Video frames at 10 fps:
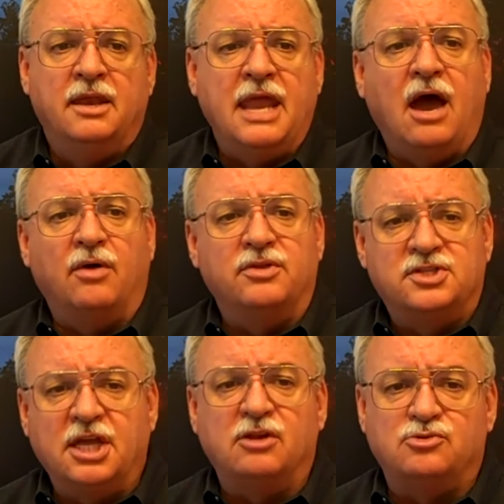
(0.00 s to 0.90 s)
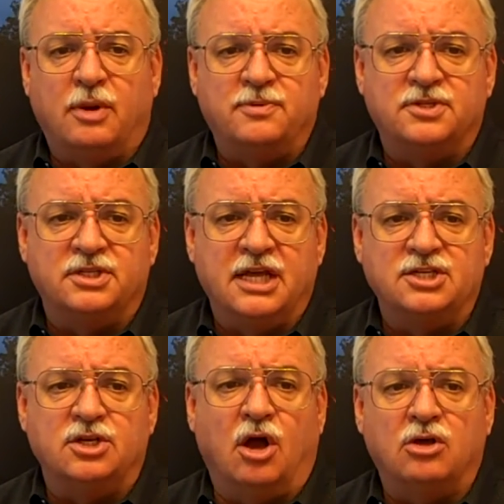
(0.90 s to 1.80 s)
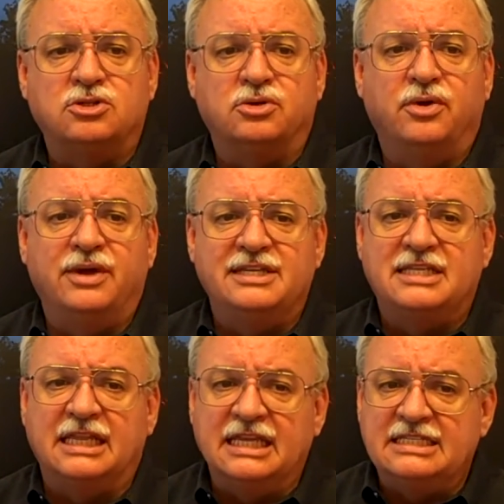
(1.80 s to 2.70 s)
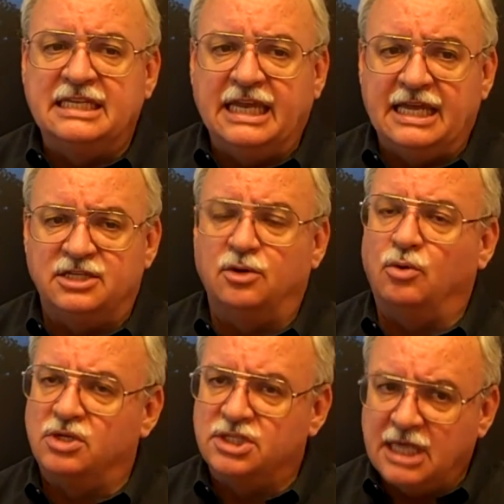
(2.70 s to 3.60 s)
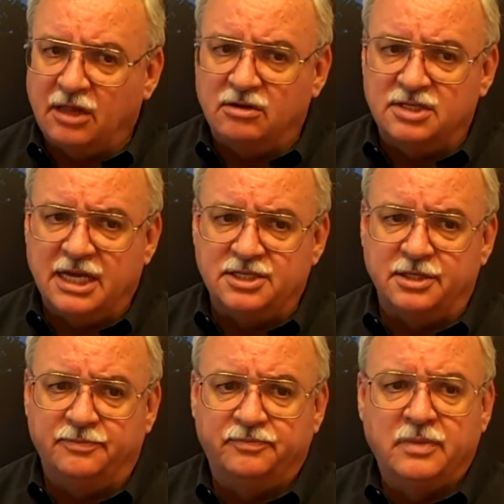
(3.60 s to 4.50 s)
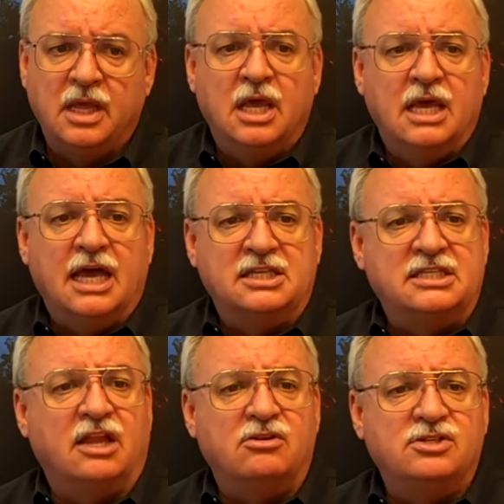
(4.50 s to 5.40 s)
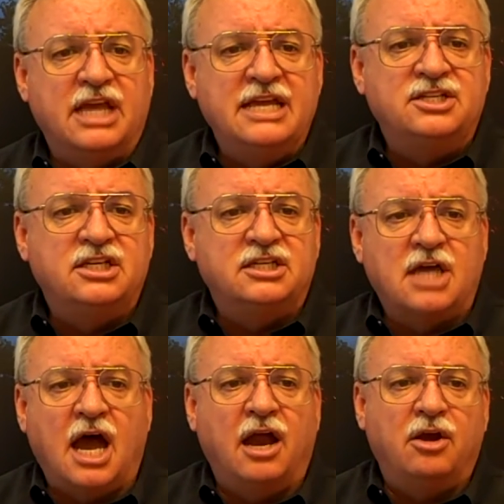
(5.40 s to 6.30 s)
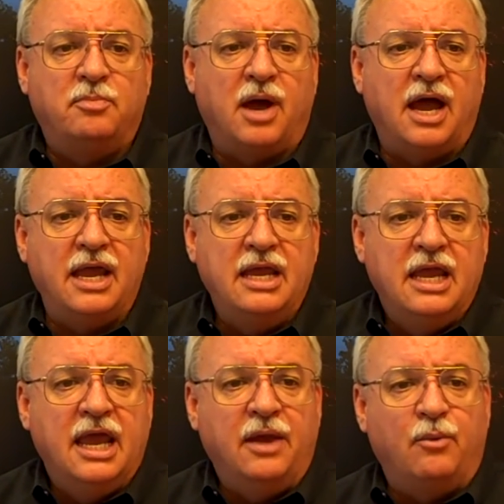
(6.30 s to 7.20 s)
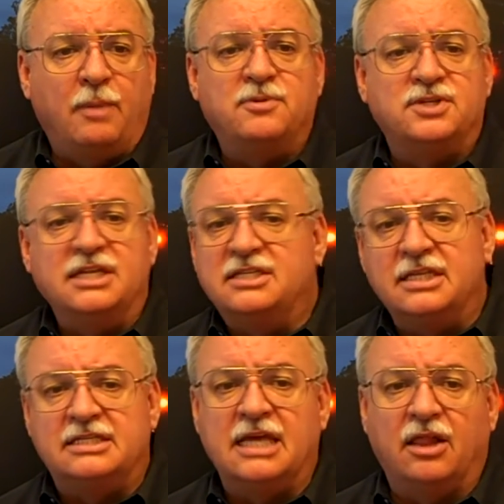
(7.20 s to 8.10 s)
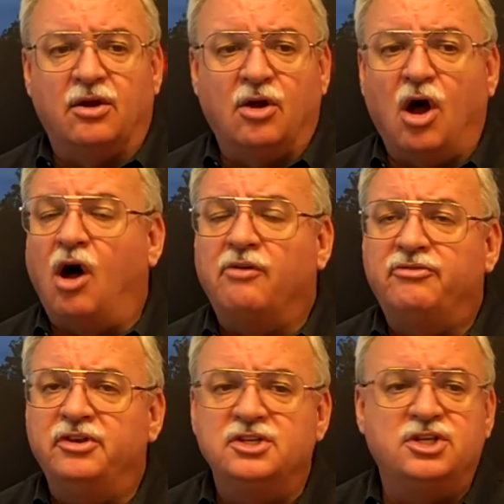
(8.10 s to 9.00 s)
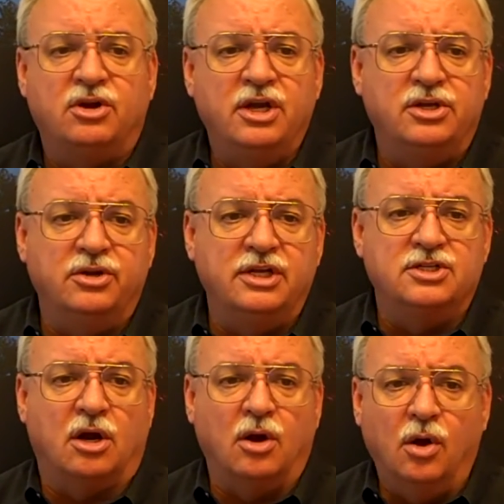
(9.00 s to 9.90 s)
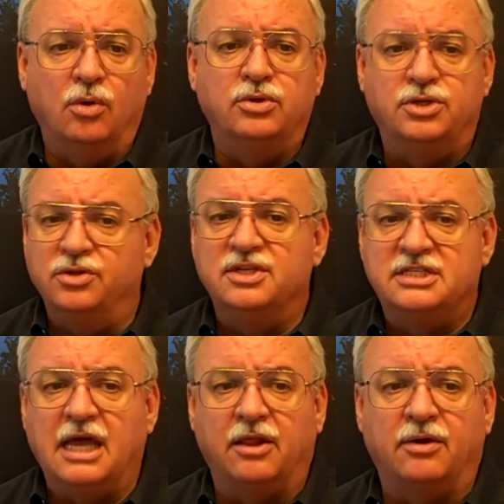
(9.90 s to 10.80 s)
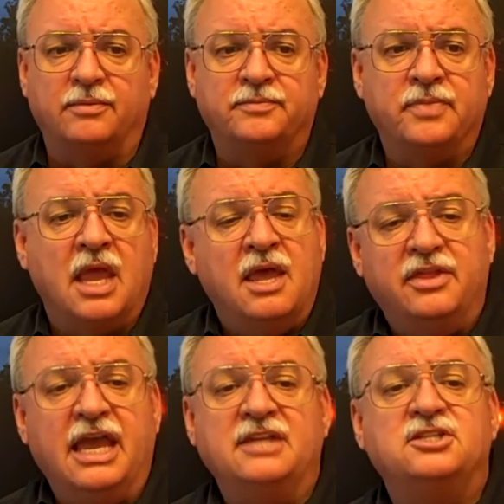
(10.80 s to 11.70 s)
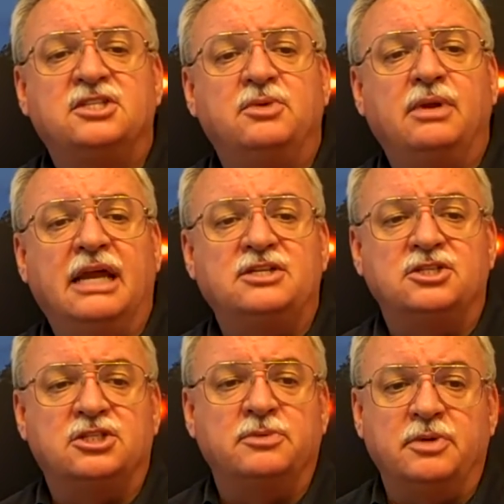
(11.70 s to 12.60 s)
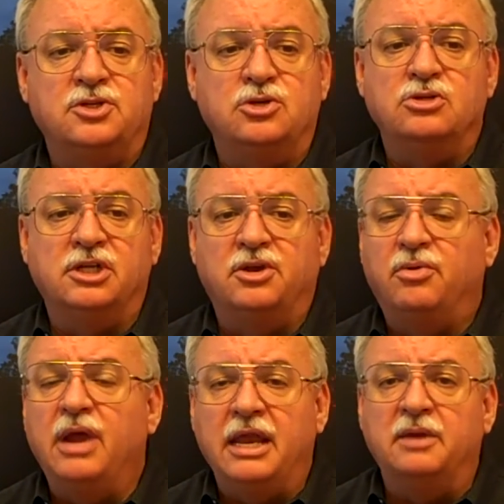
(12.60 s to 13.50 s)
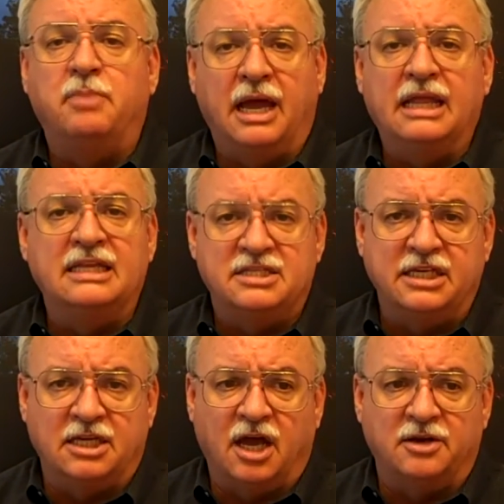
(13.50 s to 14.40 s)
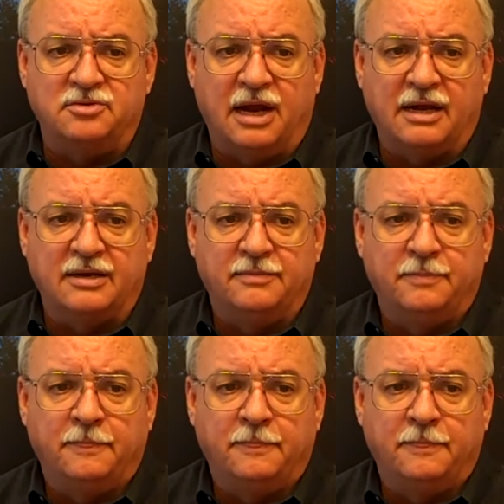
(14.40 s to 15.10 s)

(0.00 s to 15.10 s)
Now, the seller's representation, also known as the listing agent or seller's agent. A seller's agent is hired by and represents the seller. All fiduciary duties are owed to the seller. The agency relationship is usually created by a listing contract.